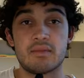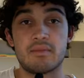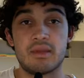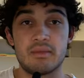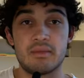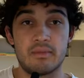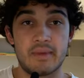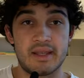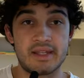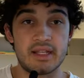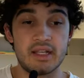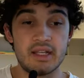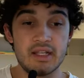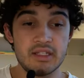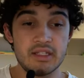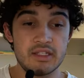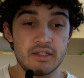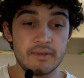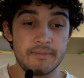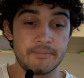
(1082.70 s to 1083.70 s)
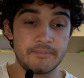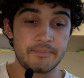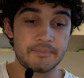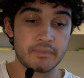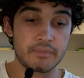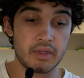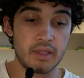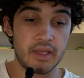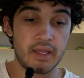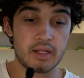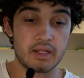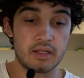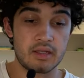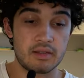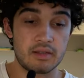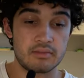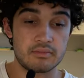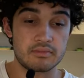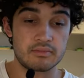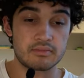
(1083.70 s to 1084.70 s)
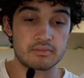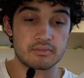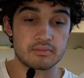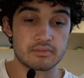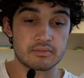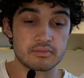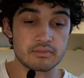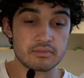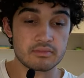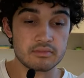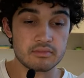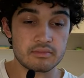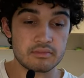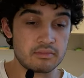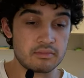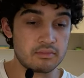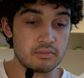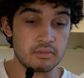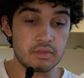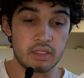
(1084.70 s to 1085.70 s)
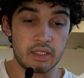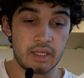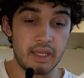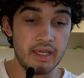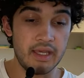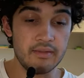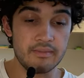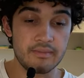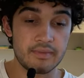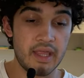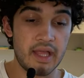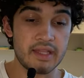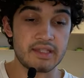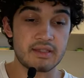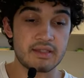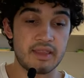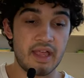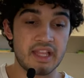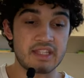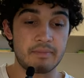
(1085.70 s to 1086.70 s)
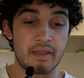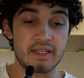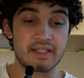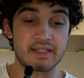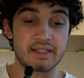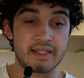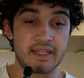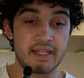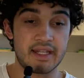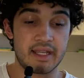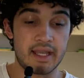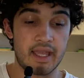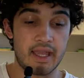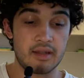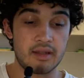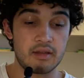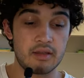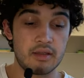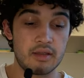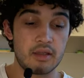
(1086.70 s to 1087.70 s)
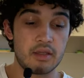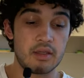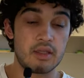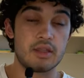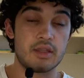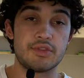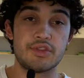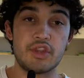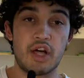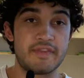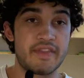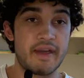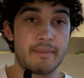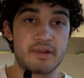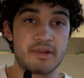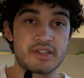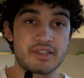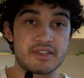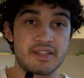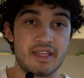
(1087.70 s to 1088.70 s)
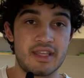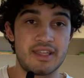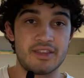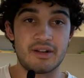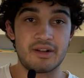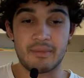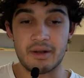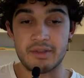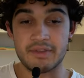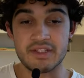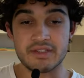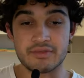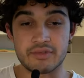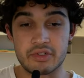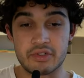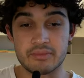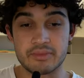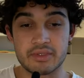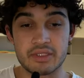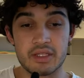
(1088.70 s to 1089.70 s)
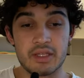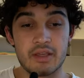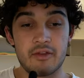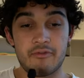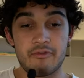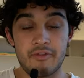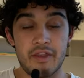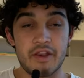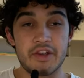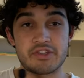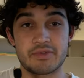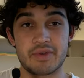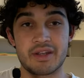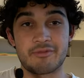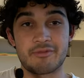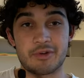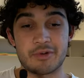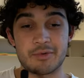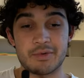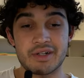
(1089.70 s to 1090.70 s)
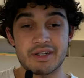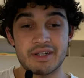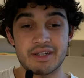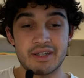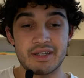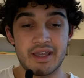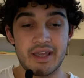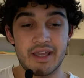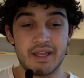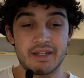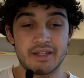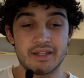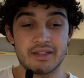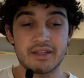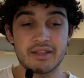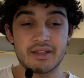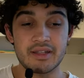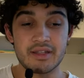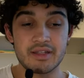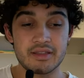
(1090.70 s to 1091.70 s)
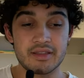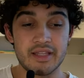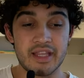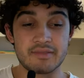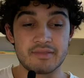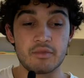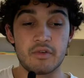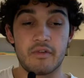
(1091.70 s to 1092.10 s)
some people might not. And yeah, that's basically it. Again, not that much to say either about these rooms. Very straightforward. And let's